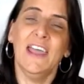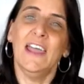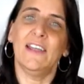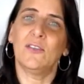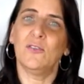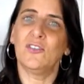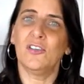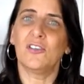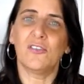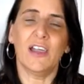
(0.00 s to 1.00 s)
It's
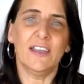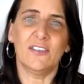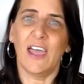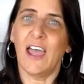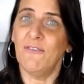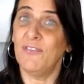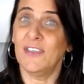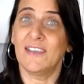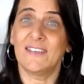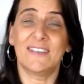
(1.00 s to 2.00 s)
also great to have
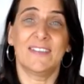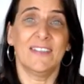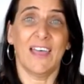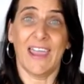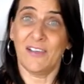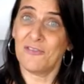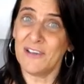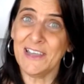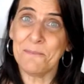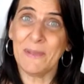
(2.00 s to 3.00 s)
things like
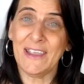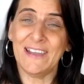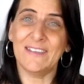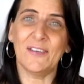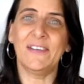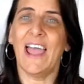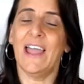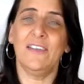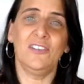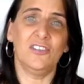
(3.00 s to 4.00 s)
green beans on hand.